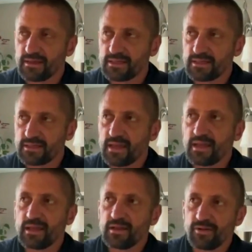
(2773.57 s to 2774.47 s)

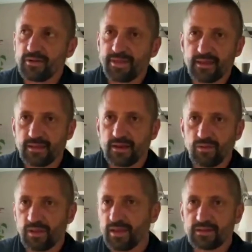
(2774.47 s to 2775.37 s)
say or think they
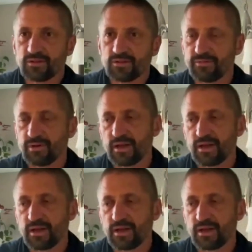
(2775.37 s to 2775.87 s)
don't like tofu.